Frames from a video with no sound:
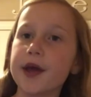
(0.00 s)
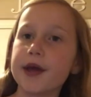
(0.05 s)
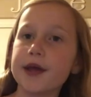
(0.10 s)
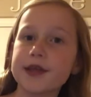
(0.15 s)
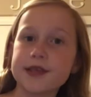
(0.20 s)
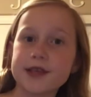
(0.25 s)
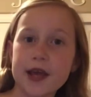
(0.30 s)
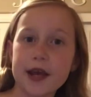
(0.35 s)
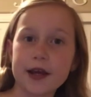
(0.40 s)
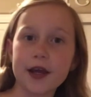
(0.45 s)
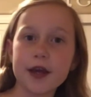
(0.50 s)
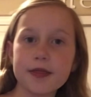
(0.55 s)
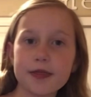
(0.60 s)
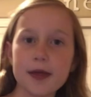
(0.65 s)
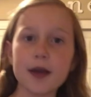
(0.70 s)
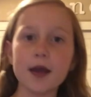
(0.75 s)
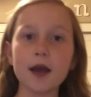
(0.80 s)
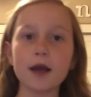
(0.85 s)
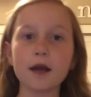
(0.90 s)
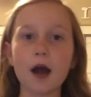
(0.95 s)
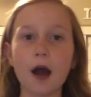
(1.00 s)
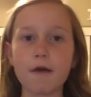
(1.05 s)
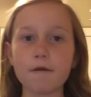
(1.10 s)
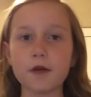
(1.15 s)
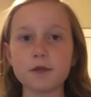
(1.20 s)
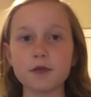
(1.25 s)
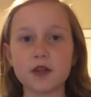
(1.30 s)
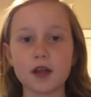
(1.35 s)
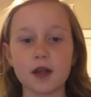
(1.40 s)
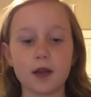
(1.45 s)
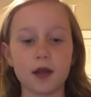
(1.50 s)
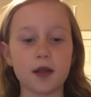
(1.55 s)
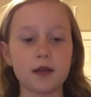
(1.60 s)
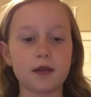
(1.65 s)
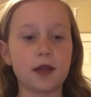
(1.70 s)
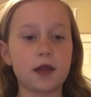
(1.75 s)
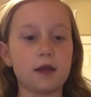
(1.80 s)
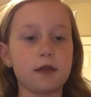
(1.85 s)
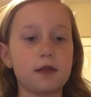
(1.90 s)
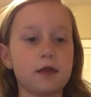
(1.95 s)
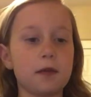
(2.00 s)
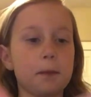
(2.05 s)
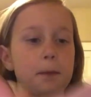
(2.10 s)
Second thing I got from Tilly's is